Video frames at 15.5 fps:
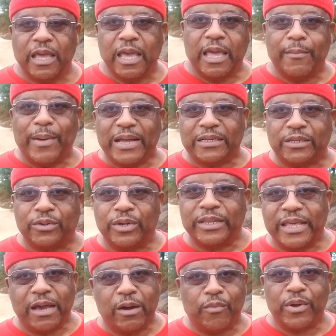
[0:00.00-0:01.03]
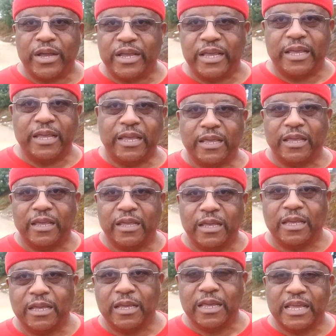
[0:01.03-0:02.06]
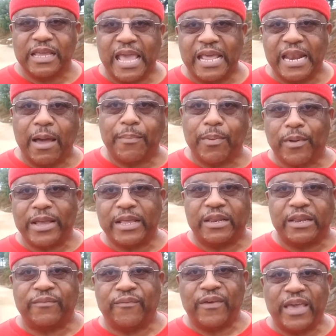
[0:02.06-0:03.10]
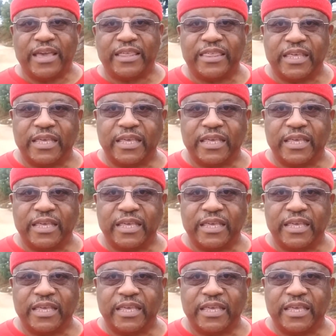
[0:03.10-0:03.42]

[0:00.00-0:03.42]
And by doing that, we can't operate in faith.